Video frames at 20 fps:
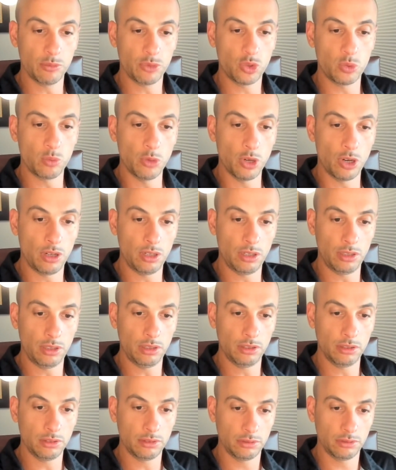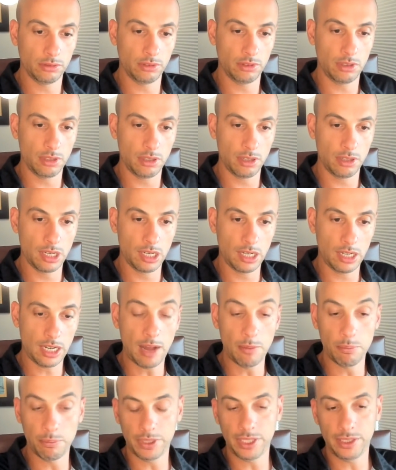small
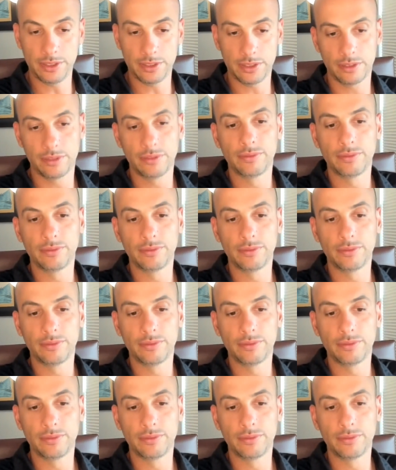companies?